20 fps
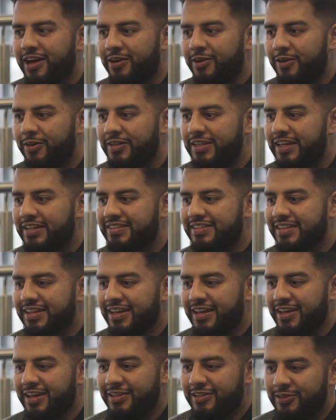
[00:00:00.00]
I know there's
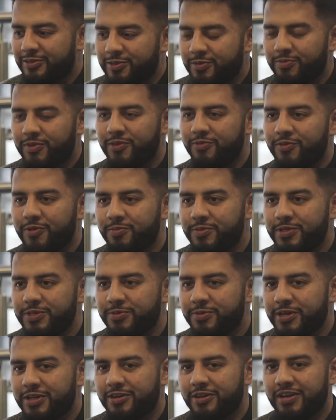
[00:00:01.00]
something for me to
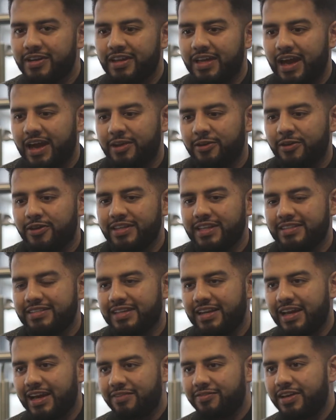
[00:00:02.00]
work on, that I know there's
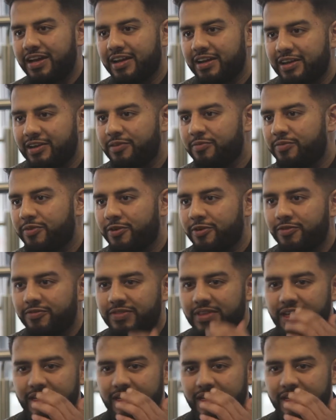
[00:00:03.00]
a life that I can improve.